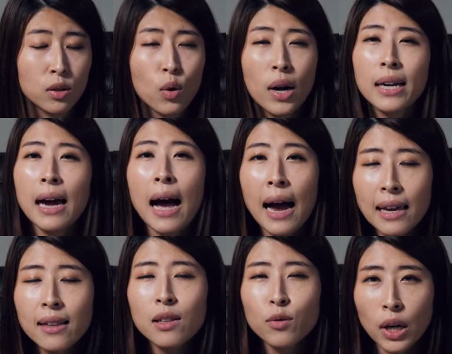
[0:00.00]
So I
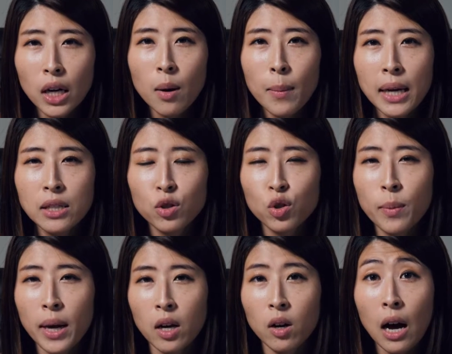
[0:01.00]
highly recommend to
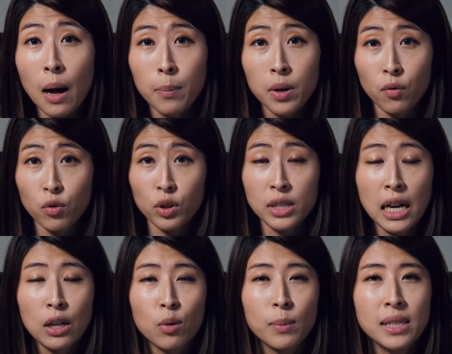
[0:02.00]
make a copy of your
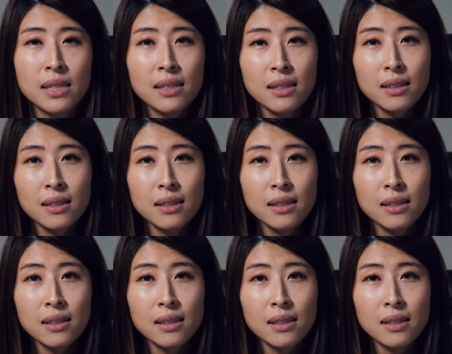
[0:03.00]
document.